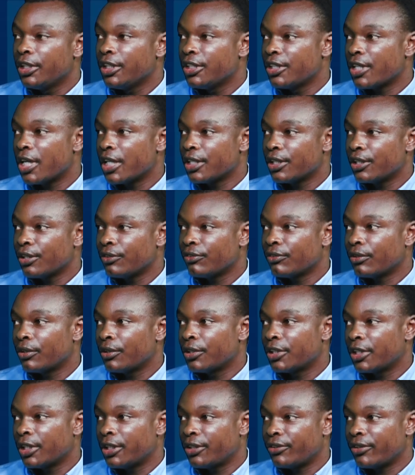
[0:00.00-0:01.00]
loss of
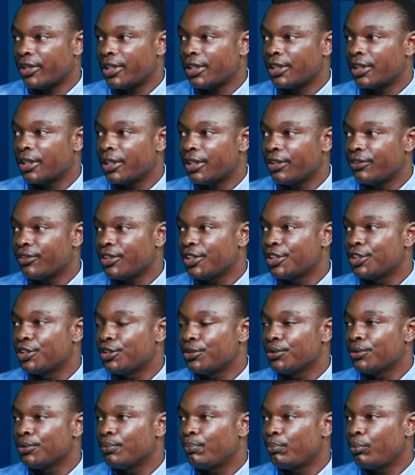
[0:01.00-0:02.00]
concentration leads
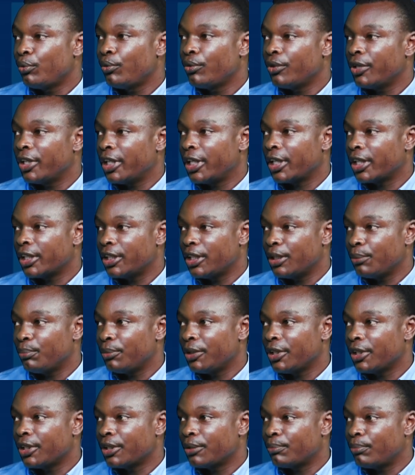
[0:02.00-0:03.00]
to poor
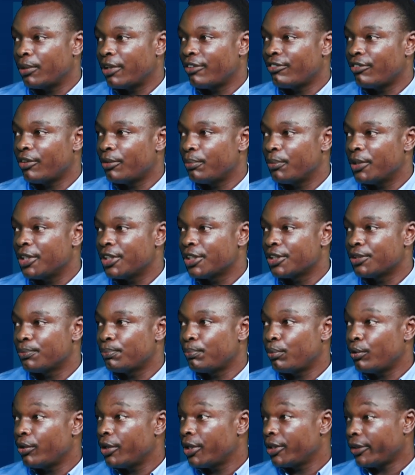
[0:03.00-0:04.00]
academic performance,
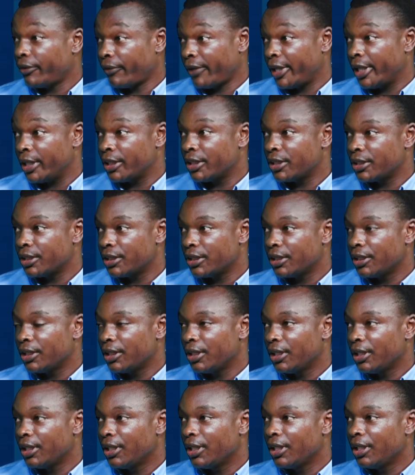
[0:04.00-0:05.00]
poor grades.
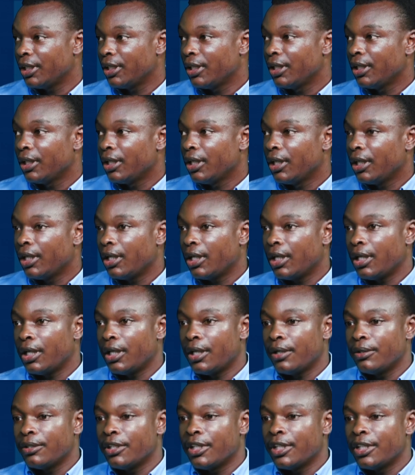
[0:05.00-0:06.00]

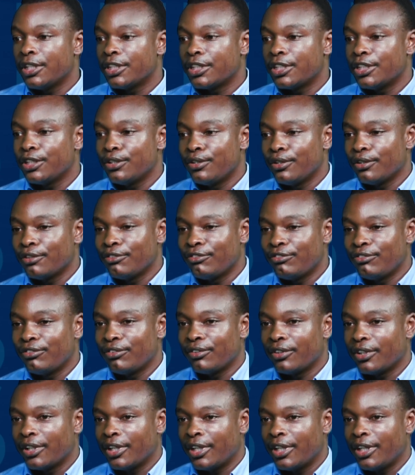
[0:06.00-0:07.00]
Instead
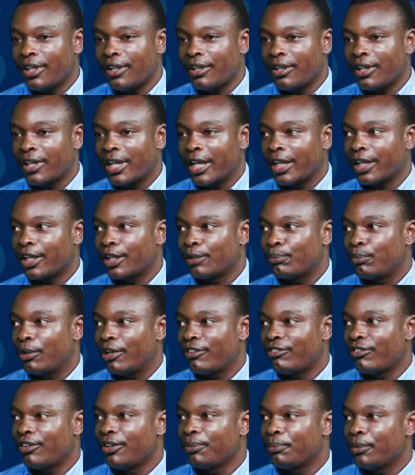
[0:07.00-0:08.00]
of like
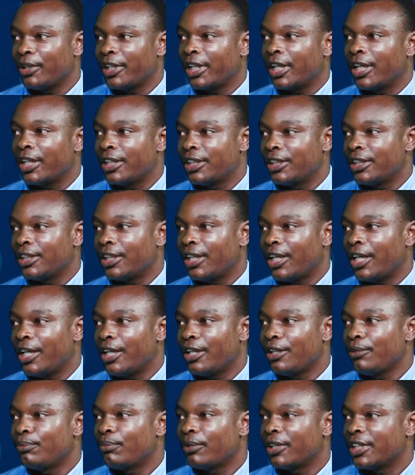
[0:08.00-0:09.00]
performing at
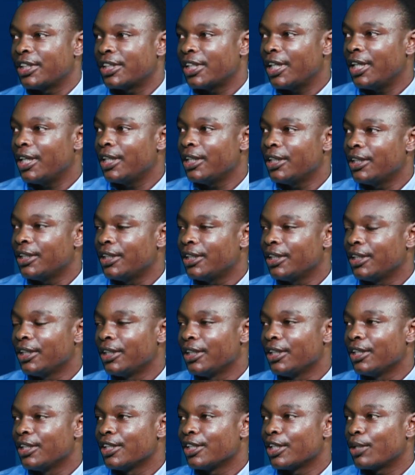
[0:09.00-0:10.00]
80%,
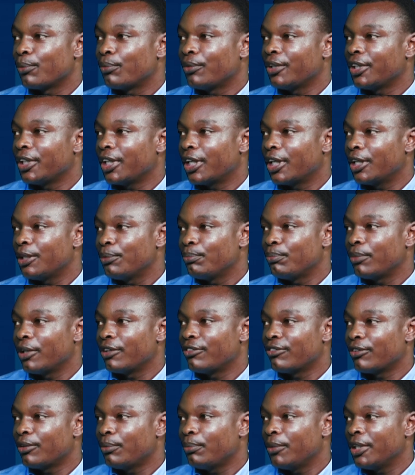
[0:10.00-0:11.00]
someone can
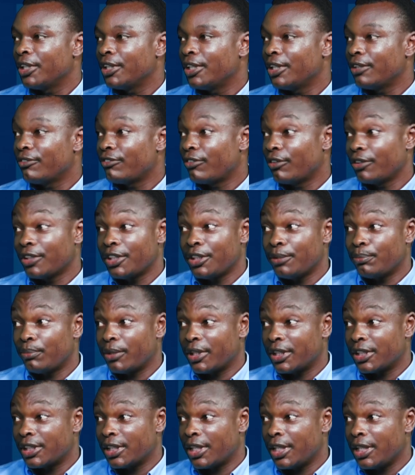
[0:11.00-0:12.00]
perform at
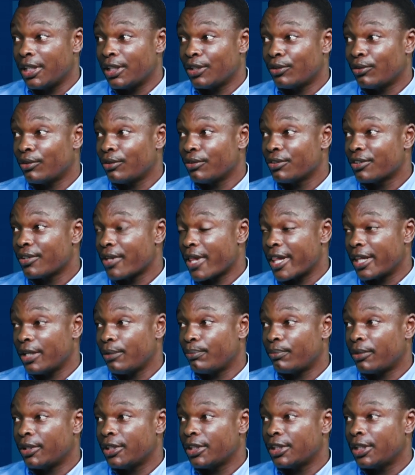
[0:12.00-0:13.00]
40% or
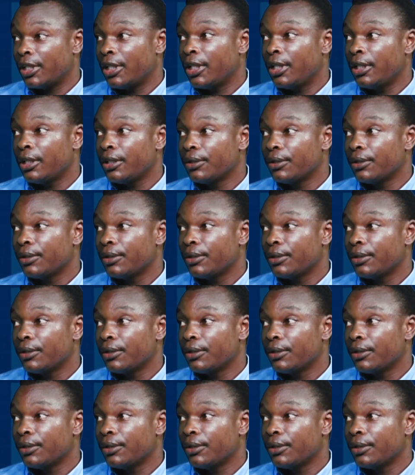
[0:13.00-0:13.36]
30%.